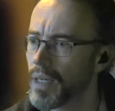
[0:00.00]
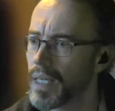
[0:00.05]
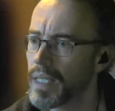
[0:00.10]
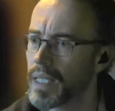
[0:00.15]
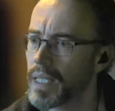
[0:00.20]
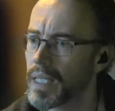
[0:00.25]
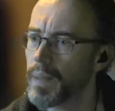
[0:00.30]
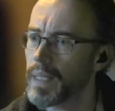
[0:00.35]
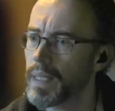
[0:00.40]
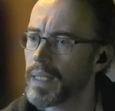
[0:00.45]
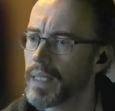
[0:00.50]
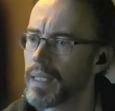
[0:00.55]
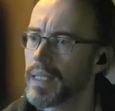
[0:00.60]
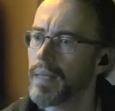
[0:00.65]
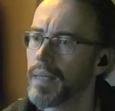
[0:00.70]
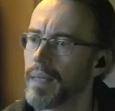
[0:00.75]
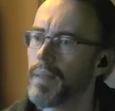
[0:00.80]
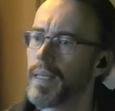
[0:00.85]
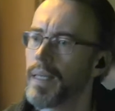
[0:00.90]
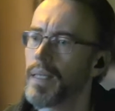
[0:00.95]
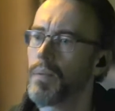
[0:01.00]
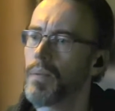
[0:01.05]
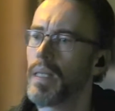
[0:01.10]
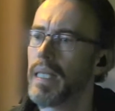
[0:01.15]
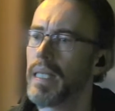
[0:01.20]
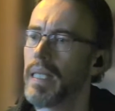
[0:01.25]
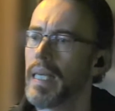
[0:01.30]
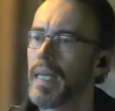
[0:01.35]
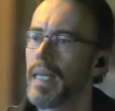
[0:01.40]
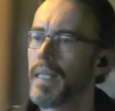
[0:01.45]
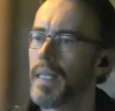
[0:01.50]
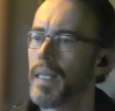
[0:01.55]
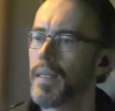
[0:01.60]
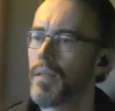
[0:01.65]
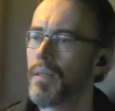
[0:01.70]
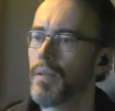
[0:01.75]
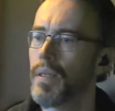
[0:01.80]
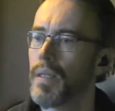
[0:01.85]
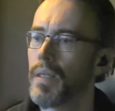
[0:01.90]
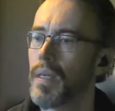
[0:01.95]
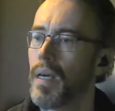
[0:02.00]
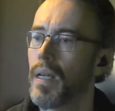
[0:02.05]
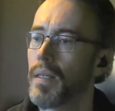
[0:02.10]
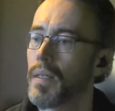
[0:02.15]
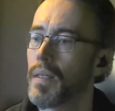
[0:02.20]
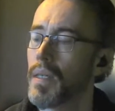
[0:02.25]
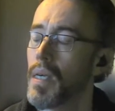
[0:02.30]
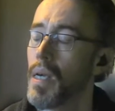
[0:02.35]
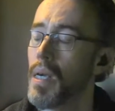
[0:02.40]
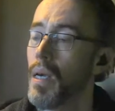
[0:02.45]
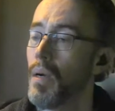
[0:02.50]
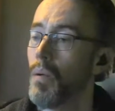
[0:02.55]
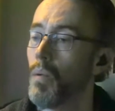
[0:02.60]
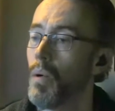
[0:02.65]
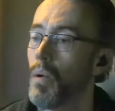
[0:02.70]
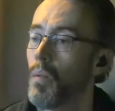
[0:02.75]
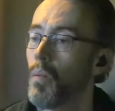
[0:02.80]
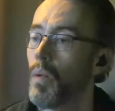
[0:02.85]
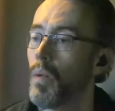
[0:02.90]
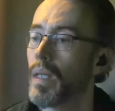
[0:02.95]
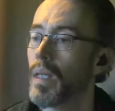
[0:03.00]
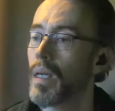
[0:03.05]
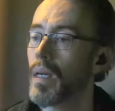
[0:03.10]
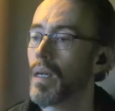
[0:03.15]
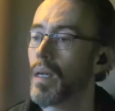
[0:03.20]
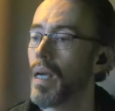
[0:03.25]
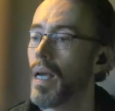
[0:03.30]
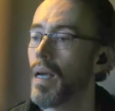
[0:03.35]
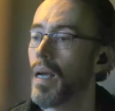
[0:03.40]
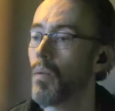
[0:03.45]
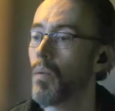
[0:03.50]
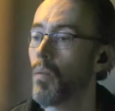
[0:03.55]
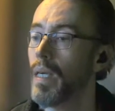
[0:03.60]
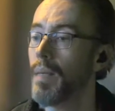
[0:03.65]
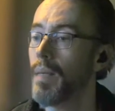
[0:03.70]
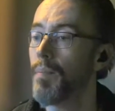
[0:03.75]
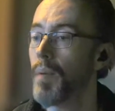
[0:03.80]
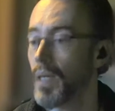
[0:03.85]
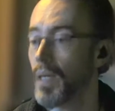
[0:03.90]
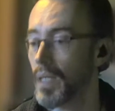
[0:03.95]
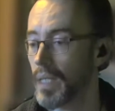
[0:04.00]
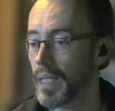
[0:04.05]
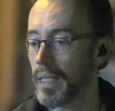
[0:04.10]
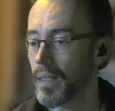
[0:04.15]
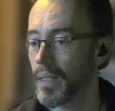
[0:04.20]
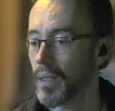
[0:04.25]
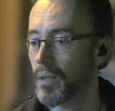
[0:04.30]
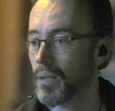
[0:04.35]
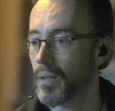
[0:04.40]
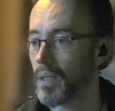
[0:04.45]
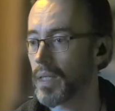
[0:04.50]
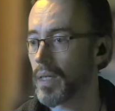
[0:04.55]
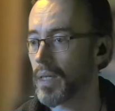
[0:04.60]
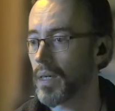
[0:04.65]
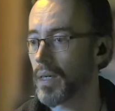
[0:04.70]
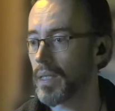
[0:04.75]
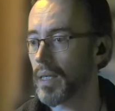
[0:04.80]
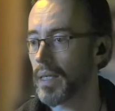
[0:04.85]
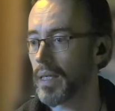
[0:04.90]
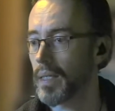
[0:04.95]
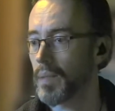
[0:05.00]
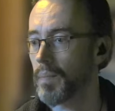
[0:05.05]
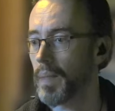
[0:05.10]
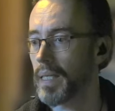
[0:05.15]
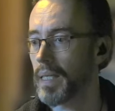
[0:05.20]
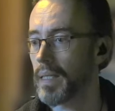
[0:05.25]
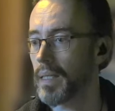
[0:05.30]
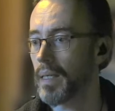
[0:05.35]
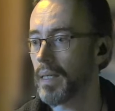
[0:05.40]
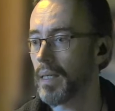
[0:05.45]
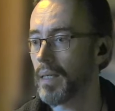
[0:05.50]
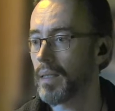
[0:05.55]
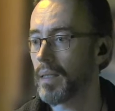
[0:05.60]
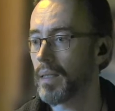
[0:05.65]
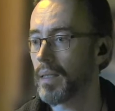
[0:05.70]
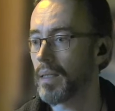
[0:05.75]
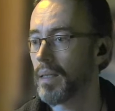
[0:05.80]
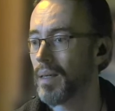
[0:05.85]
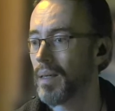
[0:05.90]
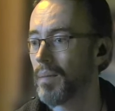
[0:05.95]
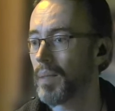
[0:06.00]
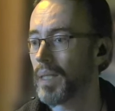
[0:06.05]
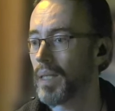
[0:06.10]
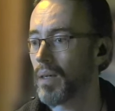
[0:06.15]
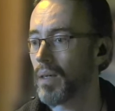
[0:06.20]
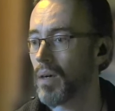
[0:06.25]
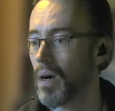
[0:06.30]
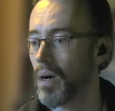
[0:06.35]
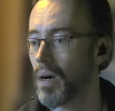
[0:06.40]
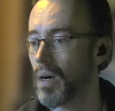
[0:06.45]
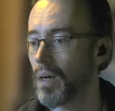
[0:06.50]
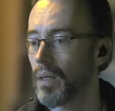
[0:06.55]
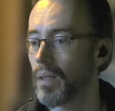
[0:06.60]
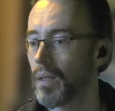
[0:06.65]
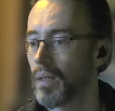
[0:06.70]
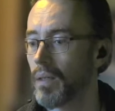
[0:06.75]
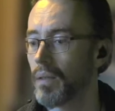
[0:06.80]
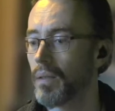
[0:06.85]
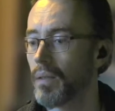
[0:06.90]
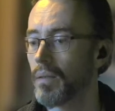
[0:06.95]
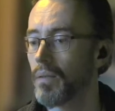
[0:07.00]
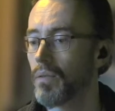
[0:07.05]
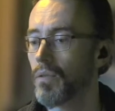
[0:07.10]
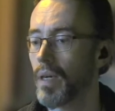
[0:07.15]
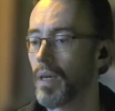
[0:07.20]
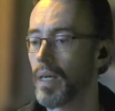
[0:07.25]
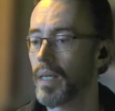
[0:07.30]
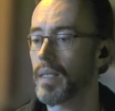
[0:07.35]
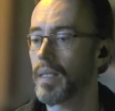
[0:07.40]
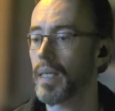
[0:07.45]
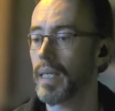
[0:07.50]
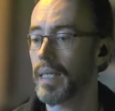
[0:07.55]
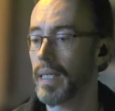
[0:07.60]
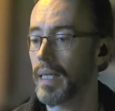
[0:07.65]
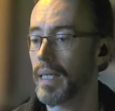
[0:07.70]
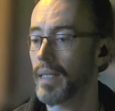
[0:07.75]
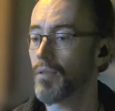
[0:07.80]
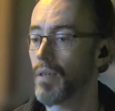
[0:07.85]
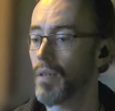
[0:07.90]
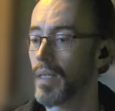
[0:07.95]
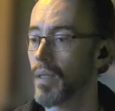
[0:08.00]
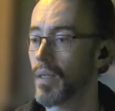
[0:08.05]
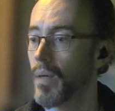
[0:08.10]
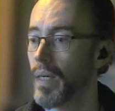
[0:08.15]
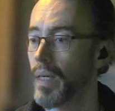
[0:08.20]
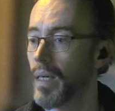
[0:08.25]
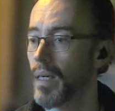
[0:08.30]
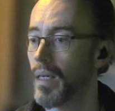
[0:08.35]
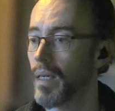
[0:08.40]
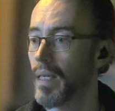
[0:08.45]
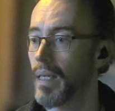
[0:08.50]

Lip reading: expected to take place within the NHS or in Scotland? Well, we personally don't, because our site is based in London, but there are psychedelic trials going on